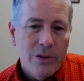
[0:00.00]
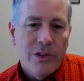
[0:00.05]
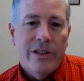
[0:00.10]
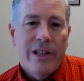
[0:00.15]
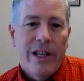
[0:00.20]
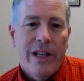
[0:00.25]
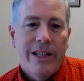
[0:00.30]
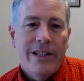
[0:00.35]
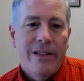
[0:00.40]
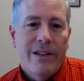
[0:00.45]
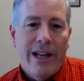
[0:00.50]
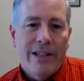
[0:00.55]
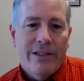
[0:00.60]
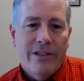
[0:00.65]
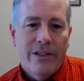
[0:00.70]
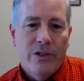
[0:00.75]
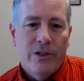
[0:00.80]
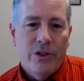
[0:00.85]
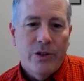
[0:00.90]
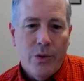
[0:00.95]
so they can ask
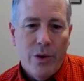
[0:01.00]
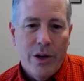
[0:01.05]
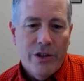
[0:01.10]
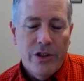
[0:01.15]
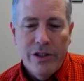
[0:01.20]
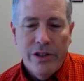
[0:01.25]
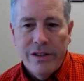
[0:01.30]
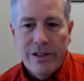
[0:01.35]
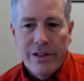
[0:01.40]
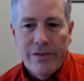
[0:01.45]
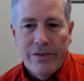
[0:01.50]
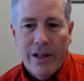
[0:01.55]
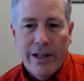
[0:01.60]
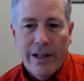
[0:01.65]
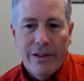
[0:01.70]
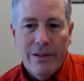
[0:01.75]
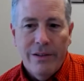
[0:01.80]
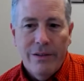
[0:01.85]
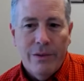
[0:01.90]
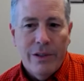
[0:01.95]
those questions of
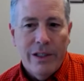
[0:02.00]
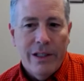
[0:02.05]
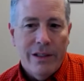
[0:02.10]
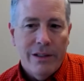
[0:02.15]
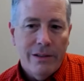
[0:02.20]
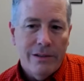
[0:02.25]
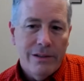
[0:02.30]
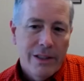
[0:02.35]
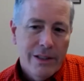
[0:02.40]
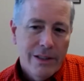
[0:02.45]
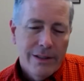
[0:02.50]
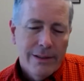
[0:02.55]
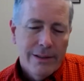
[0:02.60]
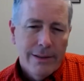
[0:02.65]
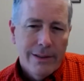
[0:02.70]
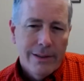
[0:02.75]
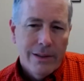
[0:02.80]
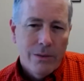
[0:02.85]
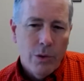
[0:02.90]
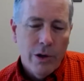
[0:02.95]
well,
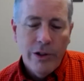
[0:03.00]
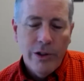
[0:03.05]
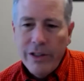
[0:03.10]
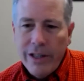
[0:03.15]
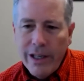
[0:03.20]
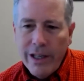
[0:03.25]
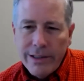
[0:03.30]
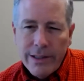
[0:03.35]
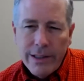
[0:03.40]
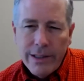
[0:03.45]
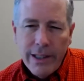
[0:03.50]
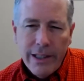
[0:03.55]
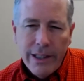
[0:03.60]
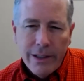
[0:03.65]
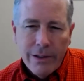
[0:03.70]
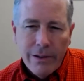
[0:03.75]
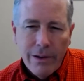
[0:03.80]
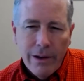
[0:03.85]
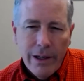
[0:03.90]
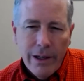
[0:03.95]
where are you guys going to
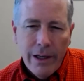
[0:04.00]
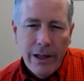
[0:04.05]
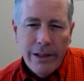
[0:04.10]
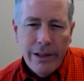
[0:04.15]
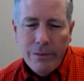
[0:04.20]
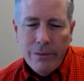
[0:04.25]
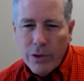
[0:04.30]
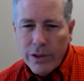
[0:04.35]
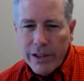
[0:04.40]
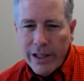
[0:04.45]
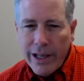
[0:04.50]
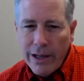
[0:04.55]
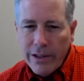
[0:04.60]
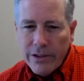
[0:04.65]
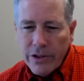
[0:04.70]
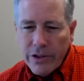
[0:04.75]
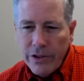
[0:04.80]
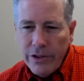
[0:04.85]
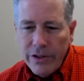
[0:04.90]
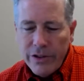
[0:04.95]
integrate? What
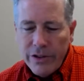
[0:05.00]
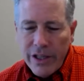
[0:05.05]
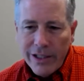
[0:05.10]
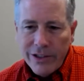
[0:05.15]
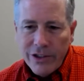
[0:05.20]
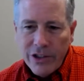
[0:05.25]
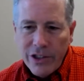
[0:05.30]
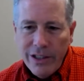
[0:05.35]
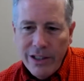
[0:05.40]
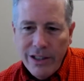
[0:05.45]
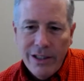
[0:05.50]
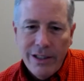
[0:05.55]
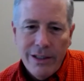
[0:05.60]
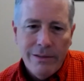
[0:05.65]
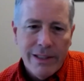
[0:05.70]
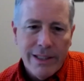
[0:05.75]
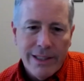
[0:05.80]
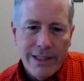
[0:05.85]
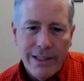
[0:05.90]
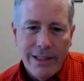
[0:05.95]
accounts are you
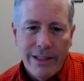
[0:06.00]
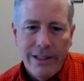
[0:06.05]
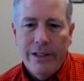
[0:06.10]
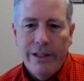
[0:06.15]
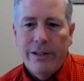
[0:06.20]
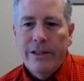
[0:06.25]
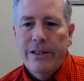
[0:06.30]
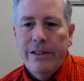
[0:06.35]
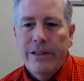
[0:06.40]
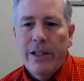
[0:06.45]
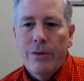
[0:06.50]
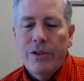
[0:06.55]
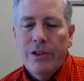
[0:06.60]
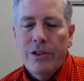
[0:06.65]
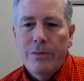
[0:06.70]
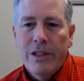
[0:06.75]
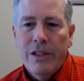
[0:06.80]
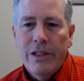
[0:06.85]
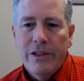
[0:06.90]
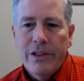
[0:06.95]
touching? Because there were
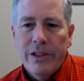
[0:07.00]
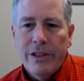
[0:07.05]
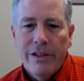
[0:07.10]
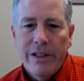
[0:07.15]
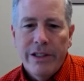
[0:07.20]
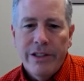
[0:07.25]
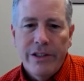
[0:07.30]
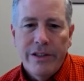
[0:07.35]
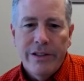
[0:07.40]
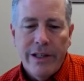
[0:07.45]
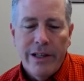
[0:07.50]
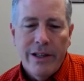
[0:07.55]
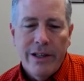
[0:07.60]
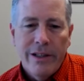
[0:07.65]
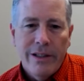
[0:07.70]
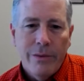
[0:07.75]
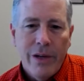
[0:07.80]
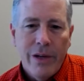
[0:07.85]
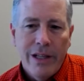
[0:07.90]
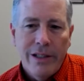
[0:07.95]
some considerations there
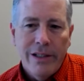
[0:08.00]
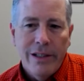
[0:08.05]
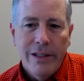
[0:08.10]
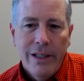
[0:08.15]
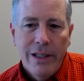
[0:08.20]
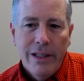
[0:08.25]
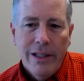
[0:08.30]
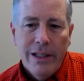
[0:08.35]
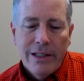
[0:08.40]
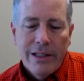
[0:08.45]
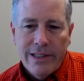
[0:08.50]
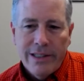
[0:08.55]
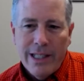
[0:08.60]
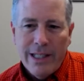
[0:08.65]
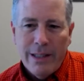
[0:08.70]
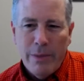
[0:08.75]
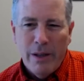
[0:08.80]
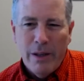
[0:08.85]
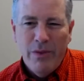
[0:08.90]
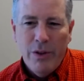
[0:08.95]
that we had to set
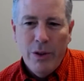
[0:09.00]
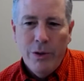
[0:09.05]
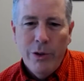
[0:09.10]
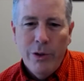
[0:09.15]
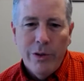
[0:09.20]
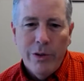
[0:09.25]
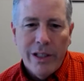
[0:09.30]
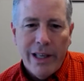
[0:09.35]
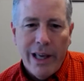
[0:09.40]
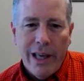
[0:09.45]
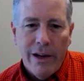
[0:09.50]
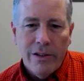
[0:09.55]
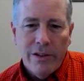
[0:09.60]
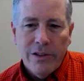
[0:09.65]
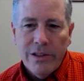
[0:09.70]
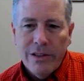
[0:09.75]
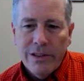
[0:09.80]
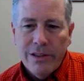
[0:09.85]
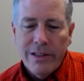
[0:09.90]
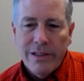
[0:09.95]
up a few new
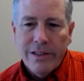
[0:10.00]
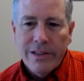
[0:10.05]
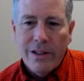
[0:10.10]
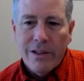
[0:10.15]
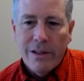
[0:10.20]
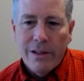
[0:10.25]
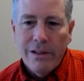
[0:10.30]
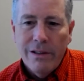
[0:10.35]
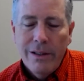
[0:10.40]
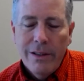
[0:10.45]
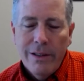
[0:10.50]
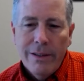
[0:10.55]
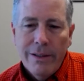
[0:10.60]
accounts, since our